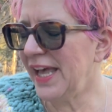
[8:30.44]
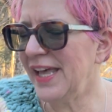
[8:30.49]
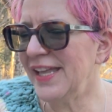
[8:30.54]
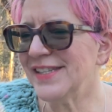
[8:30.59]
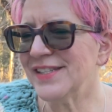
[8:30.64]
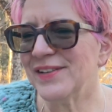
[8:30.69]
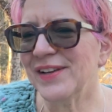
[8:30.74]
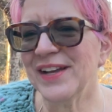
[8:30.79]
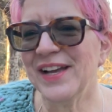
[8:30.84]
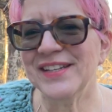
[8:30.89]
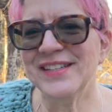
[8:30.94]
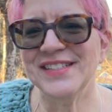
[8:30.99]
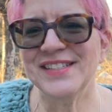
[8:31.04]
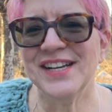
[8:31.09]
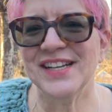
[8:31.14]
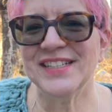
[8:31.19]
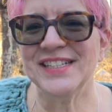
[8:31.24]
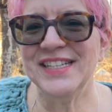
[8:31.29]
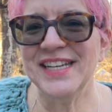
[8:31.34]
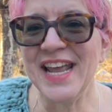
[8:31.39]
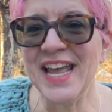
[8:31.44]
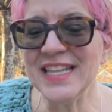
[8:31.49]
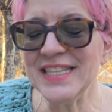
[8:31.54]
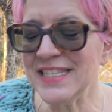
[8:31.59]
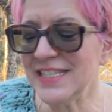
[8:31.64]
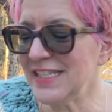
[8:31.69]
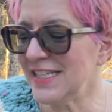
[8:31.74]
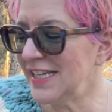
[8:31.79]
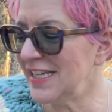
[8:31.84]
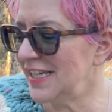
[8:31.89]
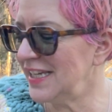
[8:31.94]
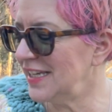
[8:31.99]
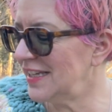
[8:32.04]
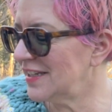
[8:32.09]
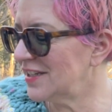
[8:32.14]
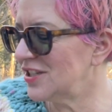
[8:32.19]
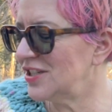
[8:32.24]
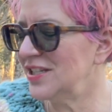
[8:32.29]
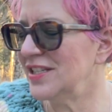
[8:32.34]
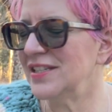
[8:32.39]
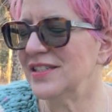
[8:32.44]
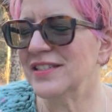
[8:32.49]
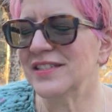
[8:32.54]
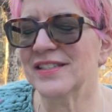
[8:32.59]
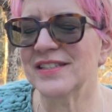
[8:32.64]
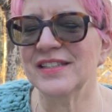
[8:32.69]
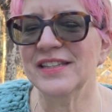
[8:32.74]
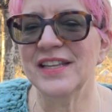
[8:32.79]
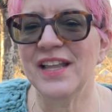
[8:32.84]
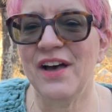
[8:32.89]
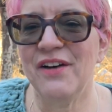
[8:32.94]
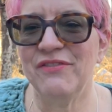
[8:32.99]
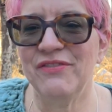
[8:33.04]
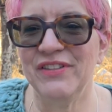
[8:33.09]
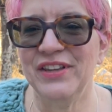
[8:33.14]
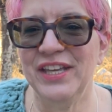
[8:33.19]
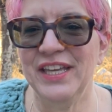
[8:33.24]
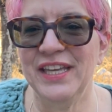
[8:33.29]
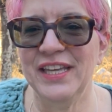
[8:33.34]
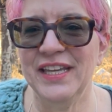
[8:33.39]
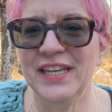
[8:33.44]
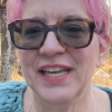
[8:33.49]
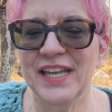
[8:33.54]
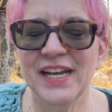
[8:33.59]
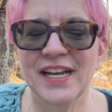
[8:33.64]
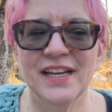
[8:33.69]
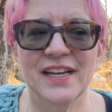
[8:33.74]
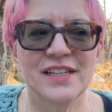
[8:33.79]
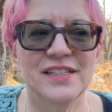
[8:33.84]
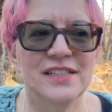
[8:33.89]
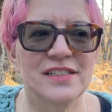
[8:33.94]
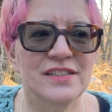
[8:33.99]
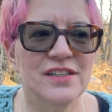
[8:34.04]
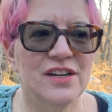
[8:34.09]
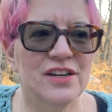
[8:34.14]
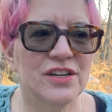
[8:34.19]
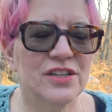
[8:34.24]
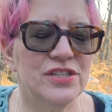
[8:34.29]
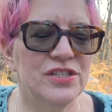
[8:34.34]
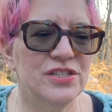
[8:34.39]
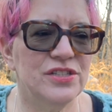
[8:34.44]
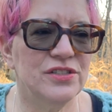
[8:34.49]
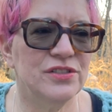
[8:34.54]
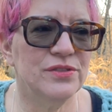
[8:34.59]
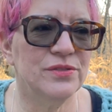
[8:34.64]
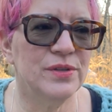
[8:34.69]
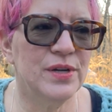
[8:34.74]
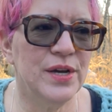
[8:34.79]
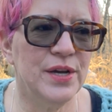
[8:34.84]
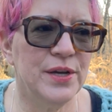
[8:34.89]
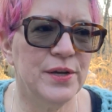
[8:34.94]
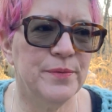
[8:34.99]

so I got to talk to Nancy. She's just lovely. And I got to talk to,